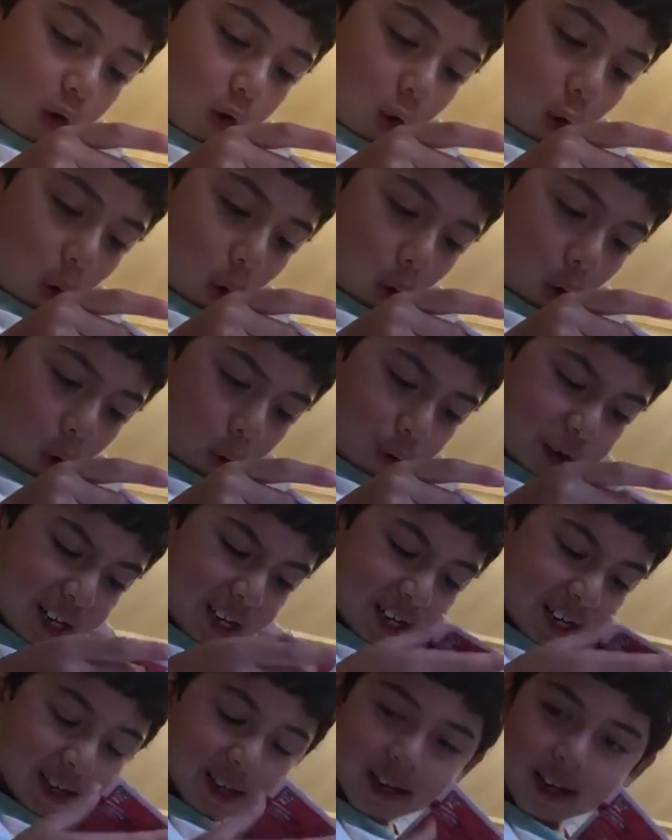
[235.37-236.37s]

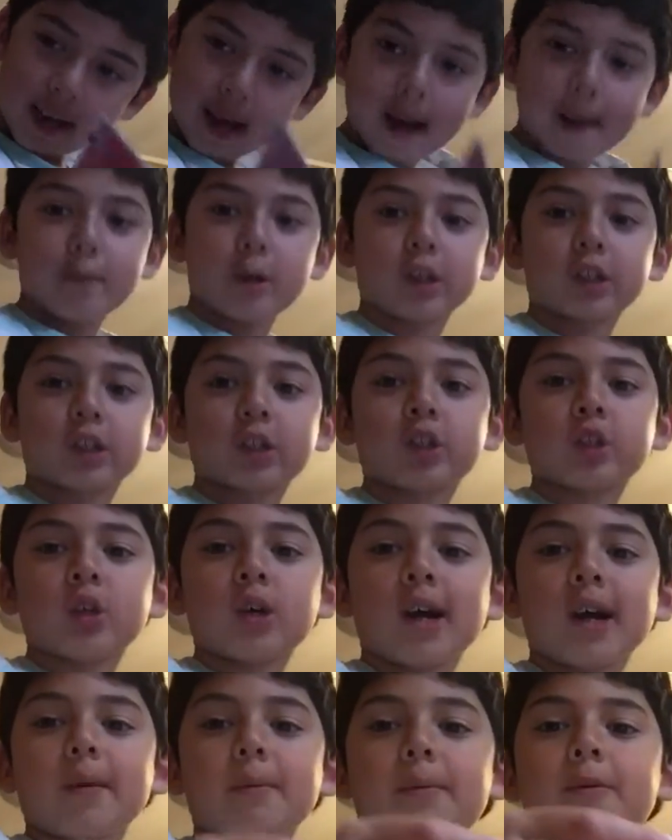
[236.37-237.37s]
Goring. I'm not sure
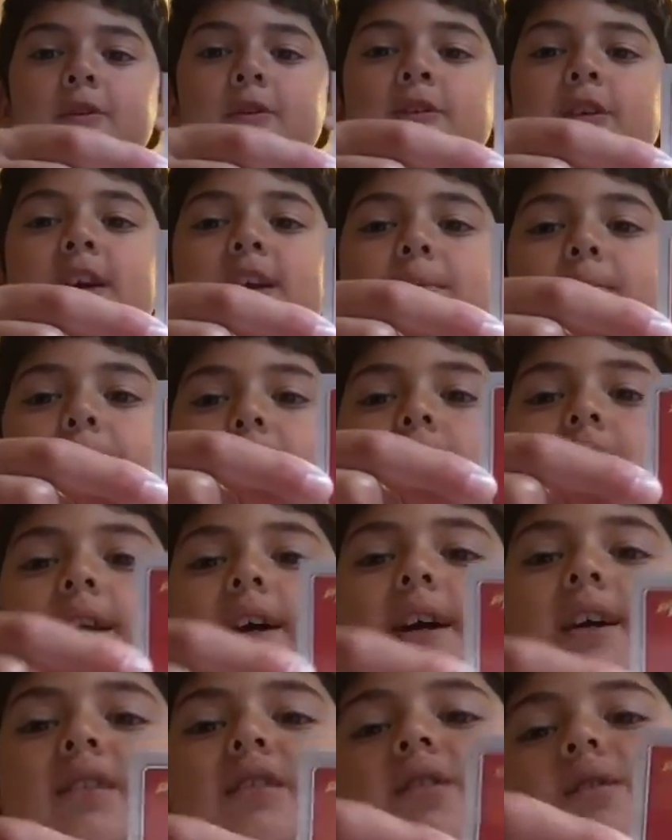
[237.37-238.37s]
how to
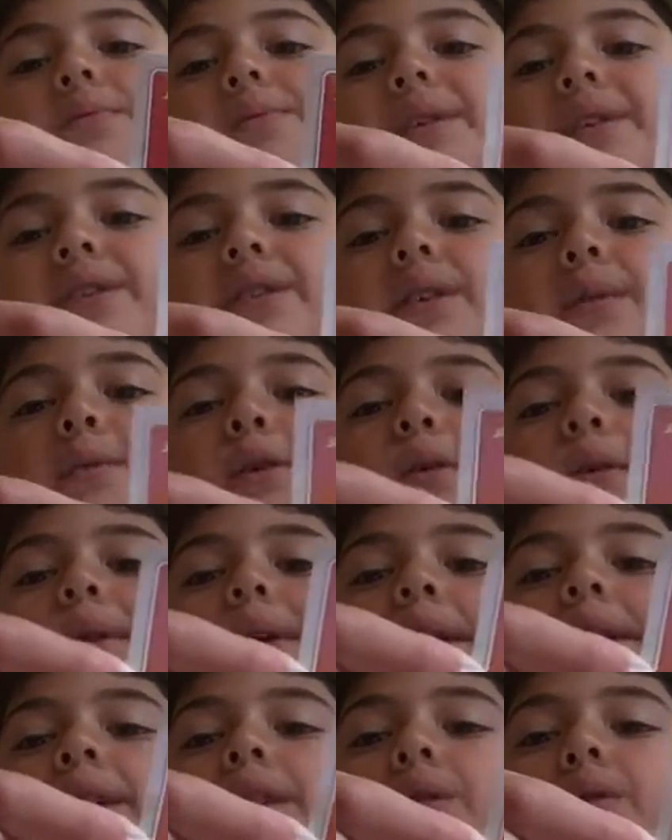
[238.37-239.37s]
pronounce it because I'm
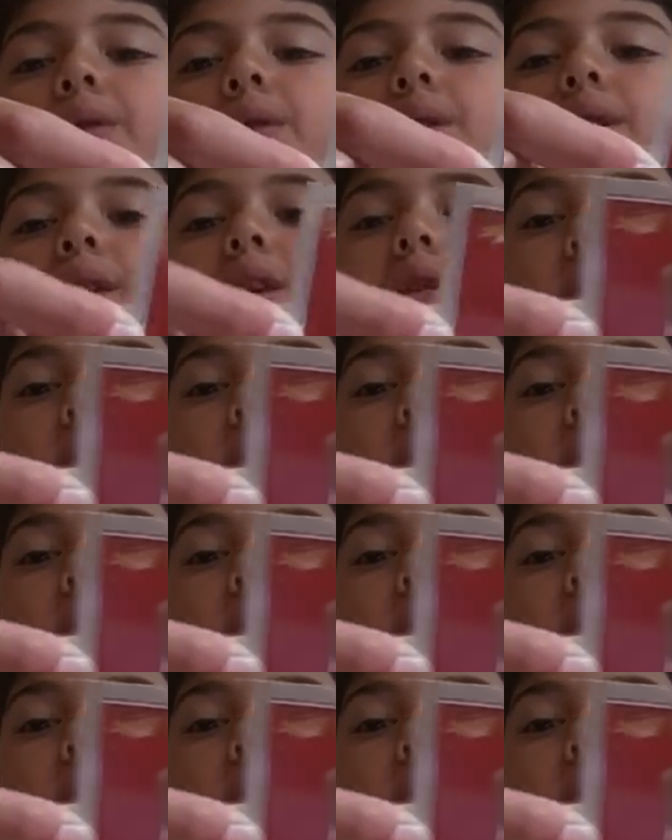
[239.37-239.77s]
only in year